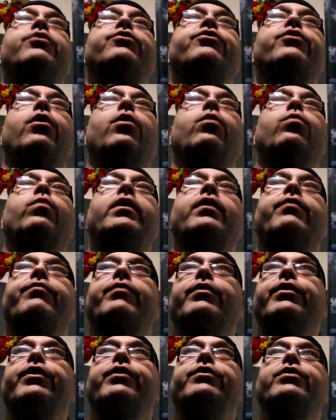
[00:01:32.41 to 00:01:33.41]
So
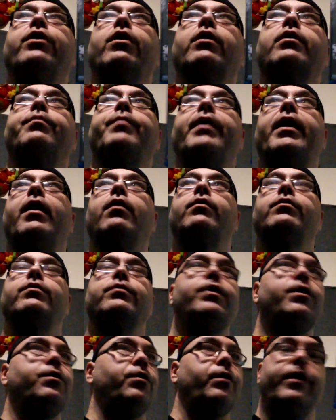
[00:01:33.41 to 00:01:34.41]
whenever you talk
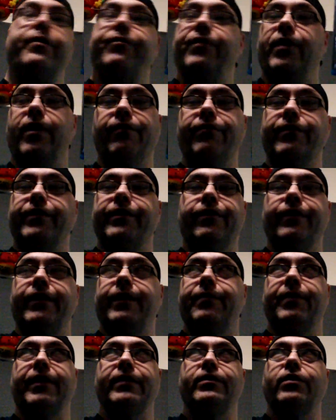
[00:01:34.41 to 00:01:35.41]
about, if you ever hear
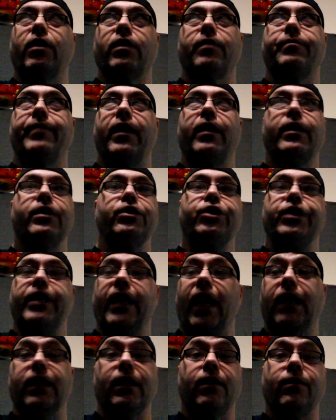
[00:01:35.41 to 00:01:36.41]
anybody talk about a
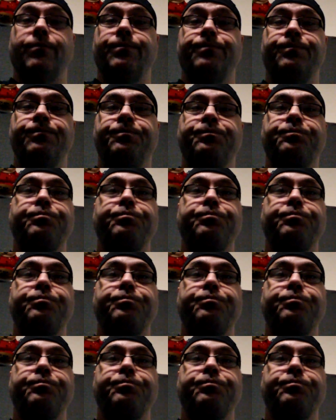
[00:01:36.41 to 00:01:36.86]
giallo,